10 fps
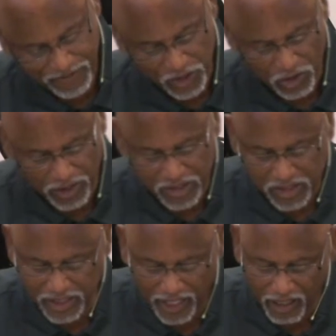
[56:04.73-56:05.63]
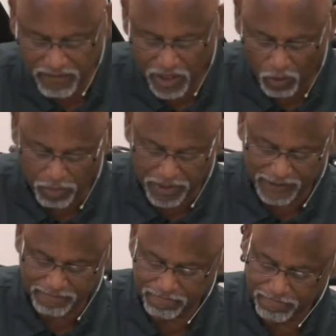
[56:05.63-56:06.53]
You're going to see heaven open.
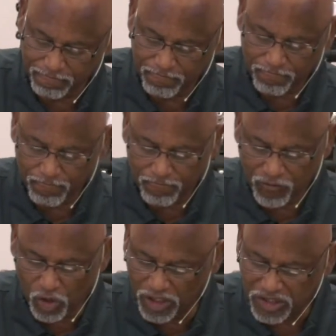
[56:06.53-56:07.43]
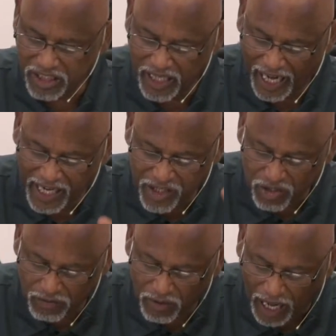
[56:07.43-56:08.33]
You're going to see the
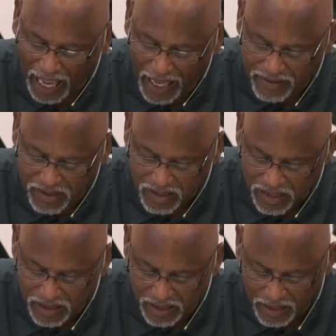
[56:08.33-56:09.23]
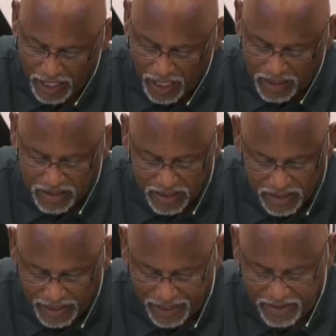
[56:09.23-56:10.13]
angels of God descending,
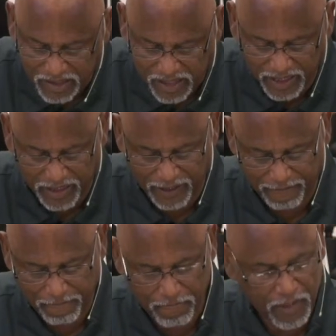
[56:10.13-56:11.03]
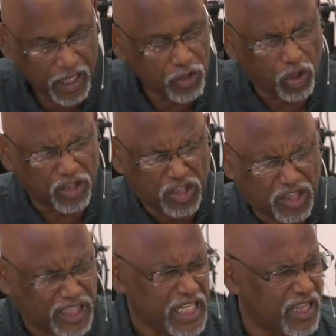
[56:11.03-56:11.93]
ascending and descending. You're going to
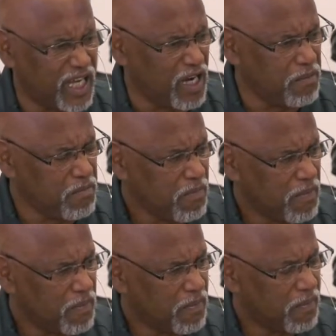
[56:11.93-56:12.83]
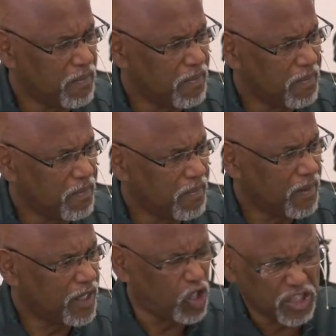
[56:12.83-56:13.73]
see them.
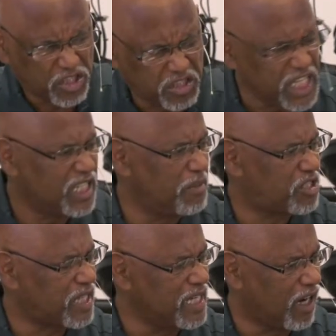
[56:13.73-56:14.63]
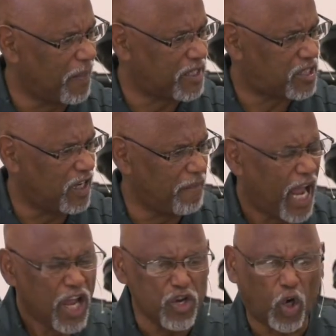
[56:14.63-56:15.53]
You're going to see them ascending on the Son of Man.
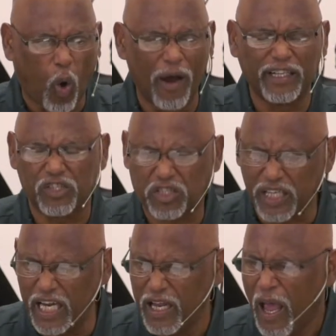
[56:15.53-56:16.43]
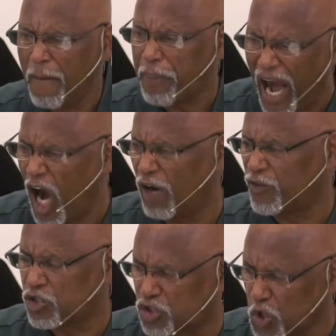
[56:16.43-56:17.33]
You're going to see
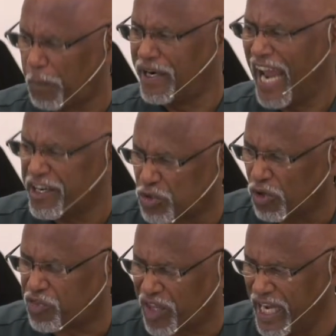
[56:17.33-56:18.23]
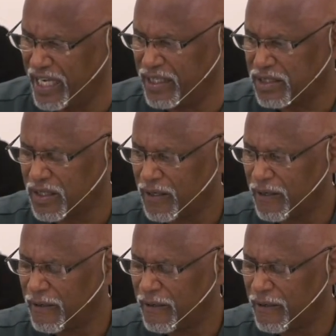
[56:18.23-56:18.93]
powerful supernatural things.